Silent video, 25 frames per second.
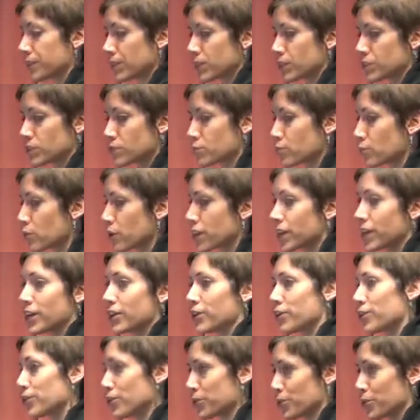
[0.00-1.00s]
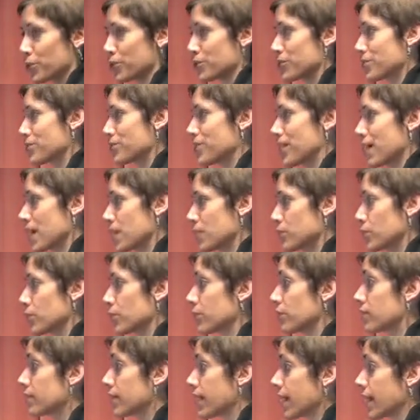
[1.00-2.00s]
springier sorts of
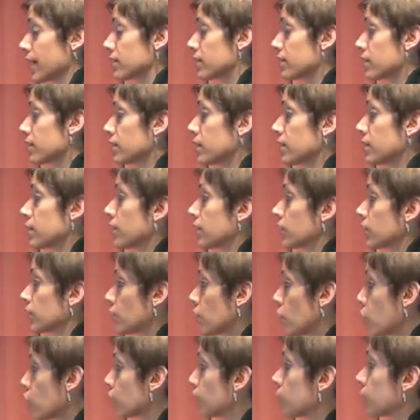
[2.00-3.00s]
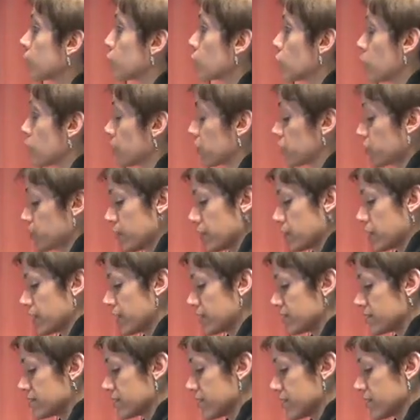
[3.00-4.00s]
animals that only the more
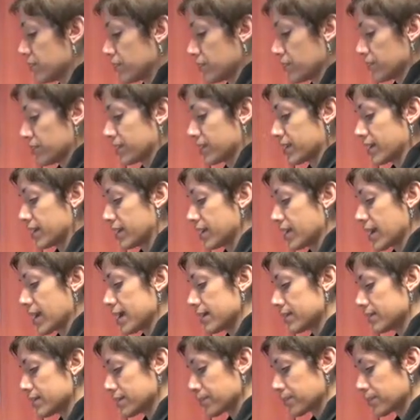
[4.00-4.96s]
experienced hunters can get.